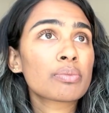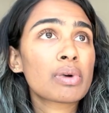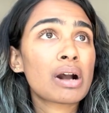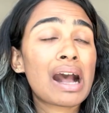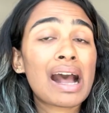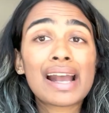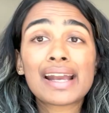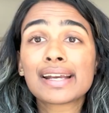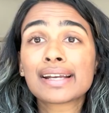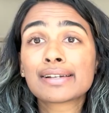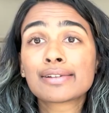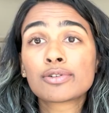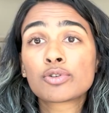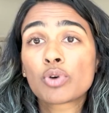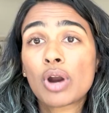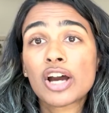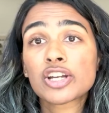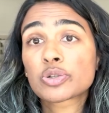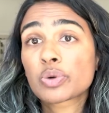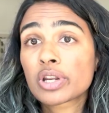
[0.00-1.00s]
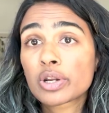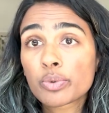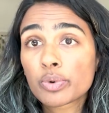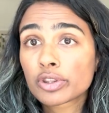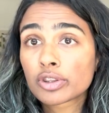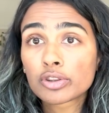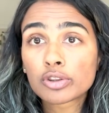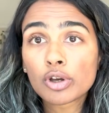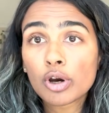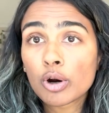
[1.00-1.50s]
I graduated
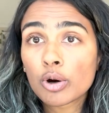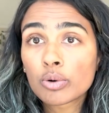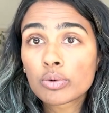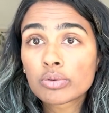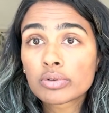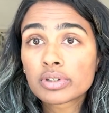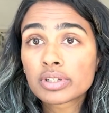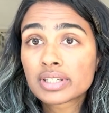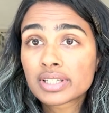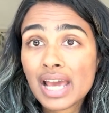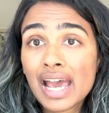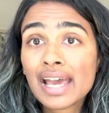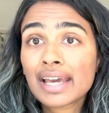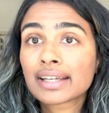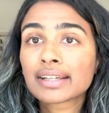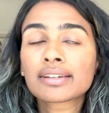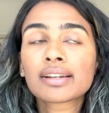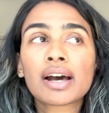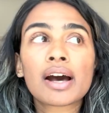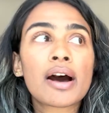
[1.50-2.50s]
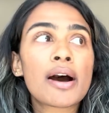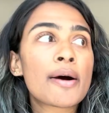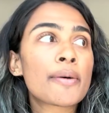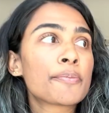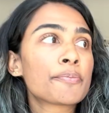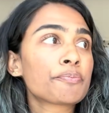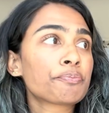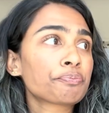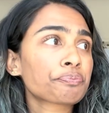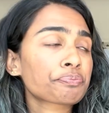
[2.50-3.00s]
with no debt.
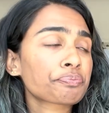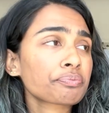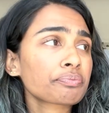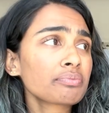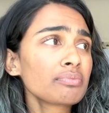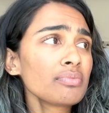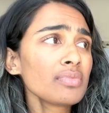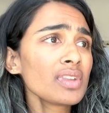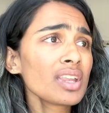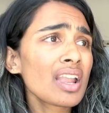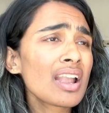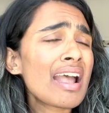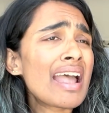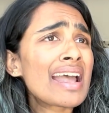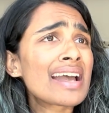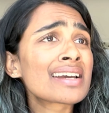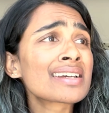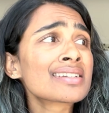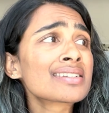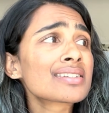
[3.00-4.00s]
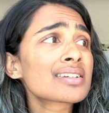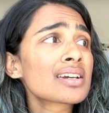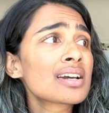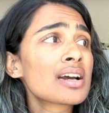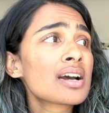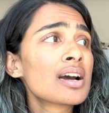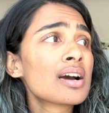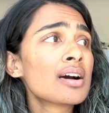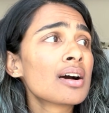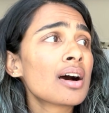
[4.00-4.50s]
And
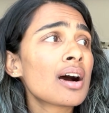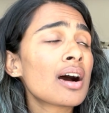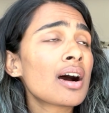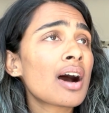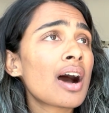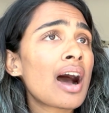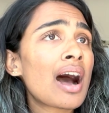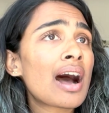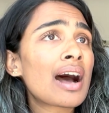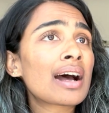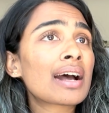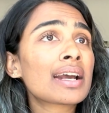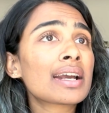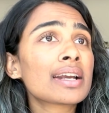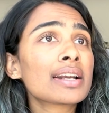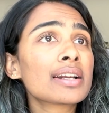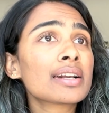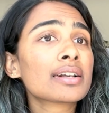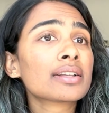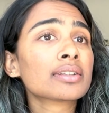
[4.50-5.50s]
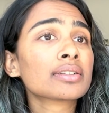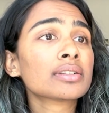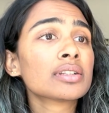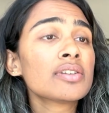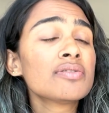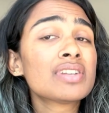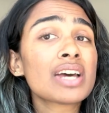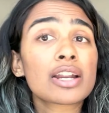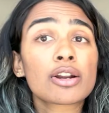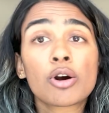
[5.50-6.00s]
I
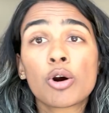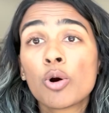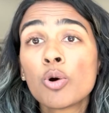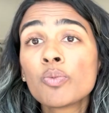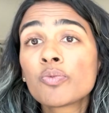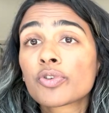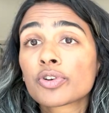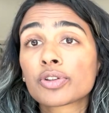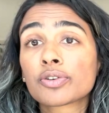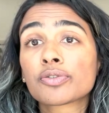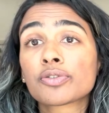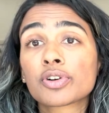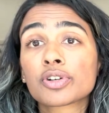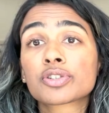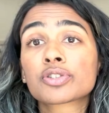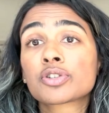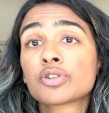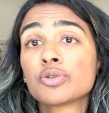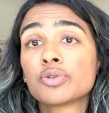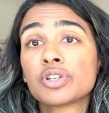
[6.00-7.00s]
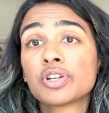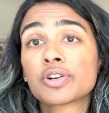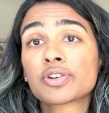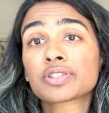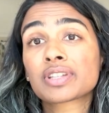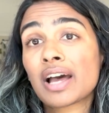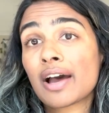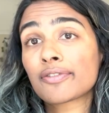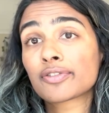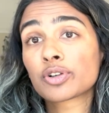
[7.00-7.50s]
lived at home for the first 2 years
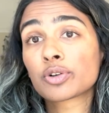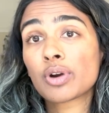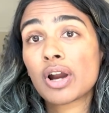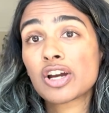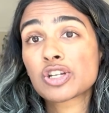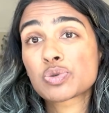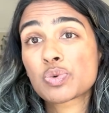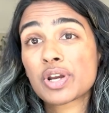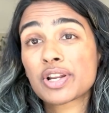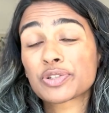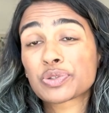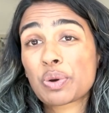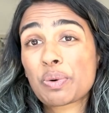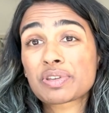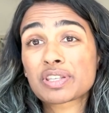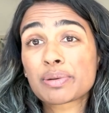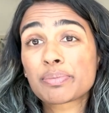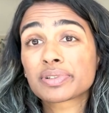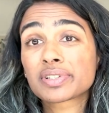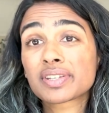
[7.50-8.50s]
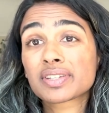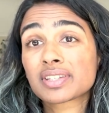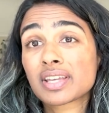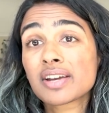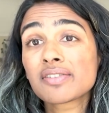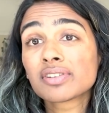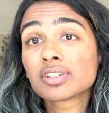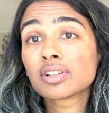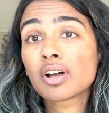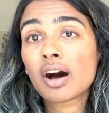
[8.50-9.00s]
after graduating. So I was able to
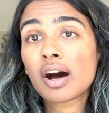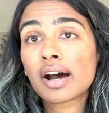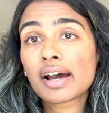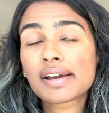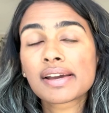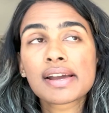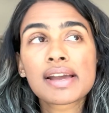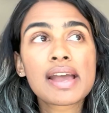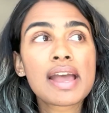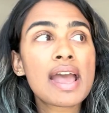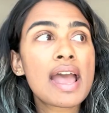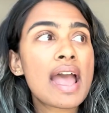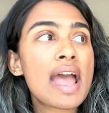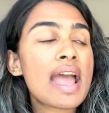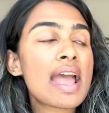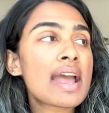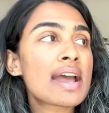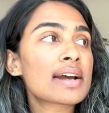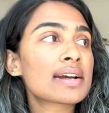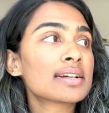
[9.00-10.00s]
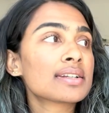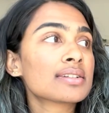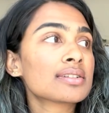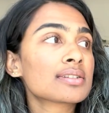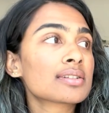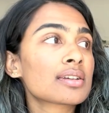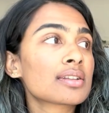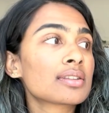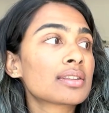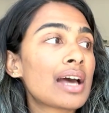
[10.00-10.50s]
save a lot,
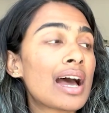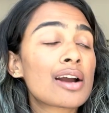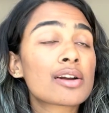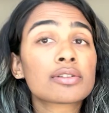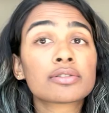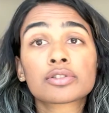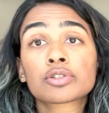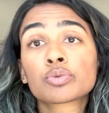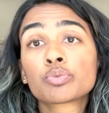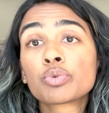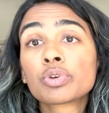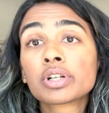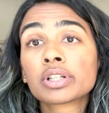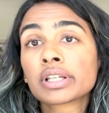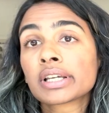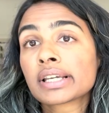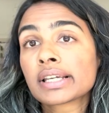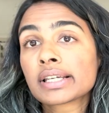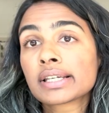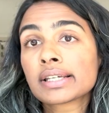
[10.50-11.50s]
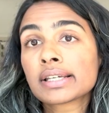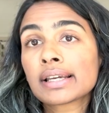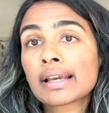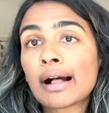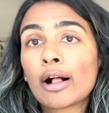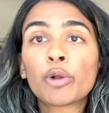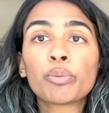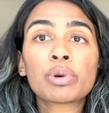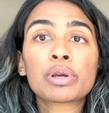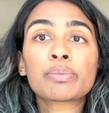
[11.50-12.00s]
and that's really
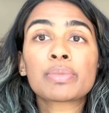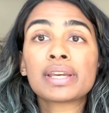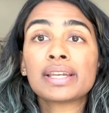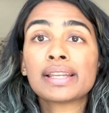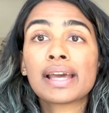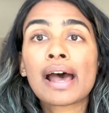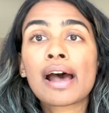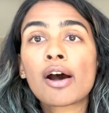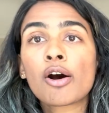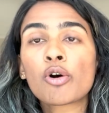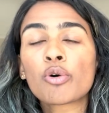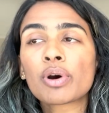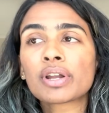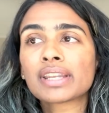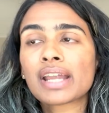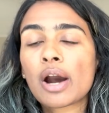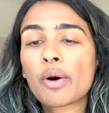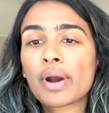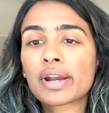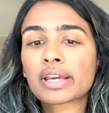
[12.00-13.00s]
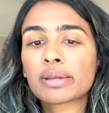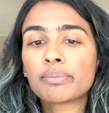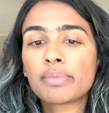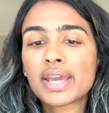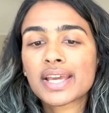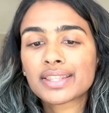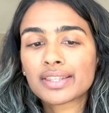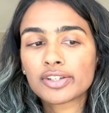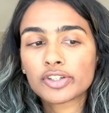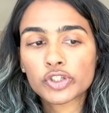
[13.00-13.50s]
helping me now. And now I can
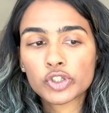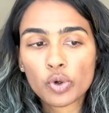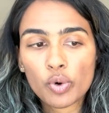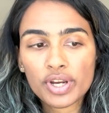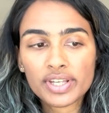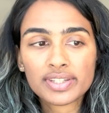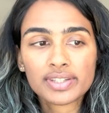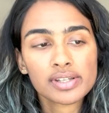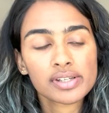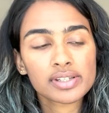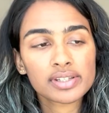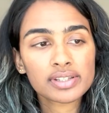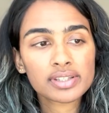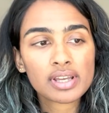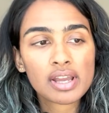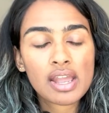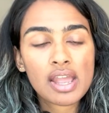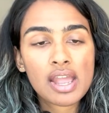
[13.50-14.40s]
make these choices.